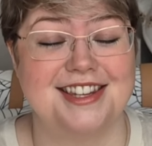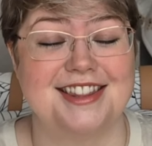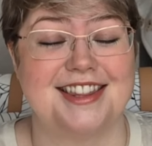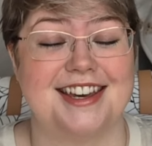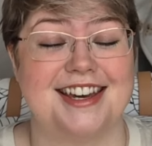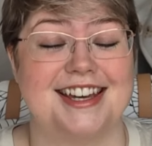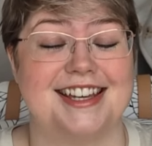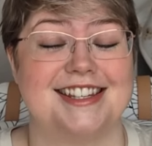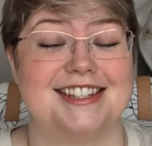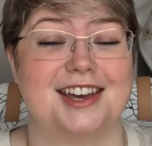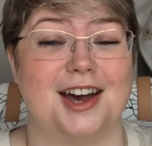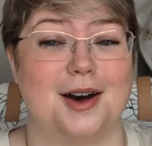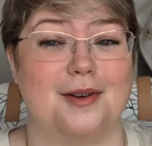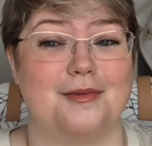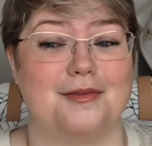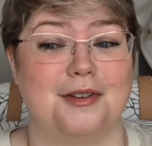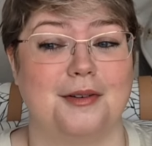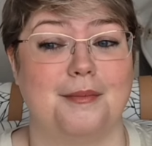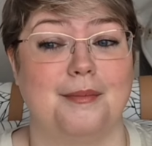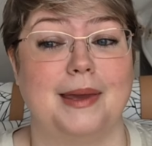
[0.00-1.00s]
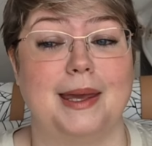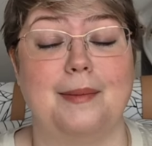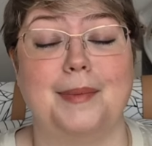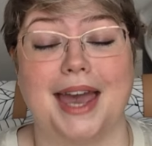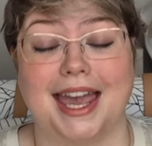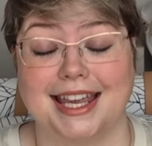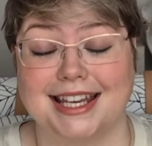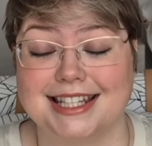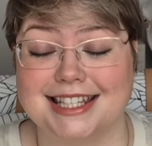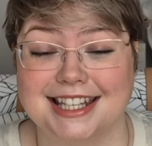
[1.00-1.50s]
that has come from me
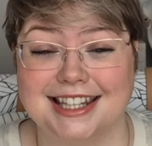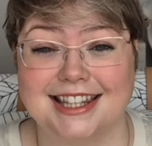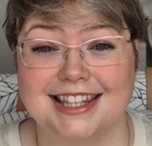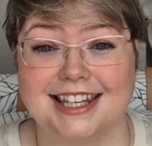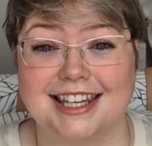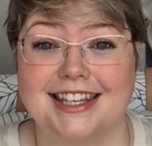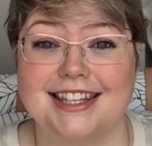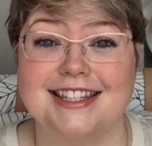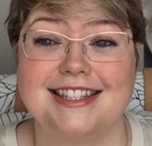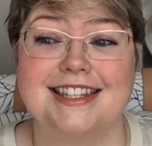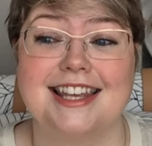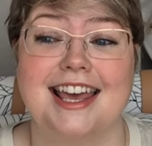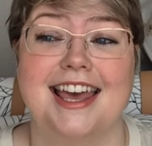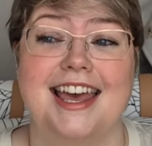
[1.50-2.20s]
painting these